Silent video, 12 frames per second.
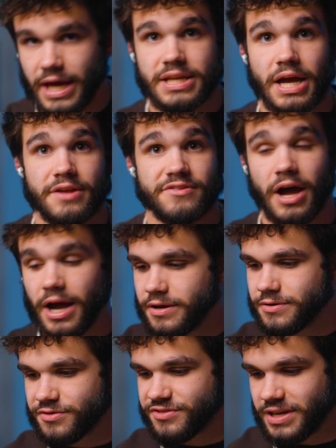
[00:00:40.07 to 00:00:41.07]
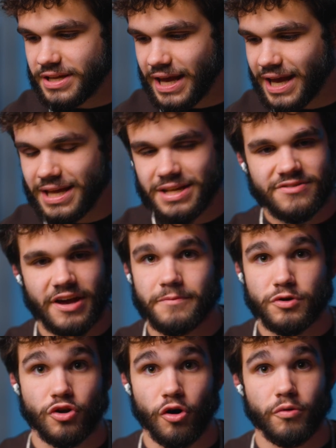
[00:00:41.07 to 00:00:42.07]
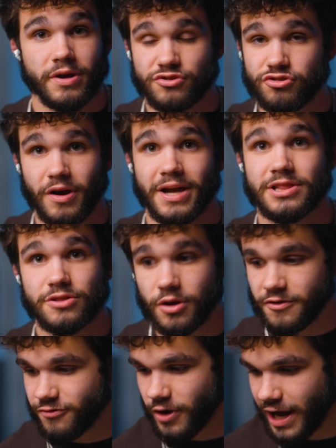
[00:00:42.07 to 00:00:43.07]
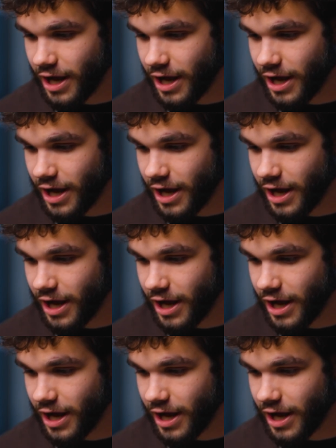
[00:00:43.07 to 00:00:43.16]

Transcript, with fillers: And guys, I understand anytime you go and try and look for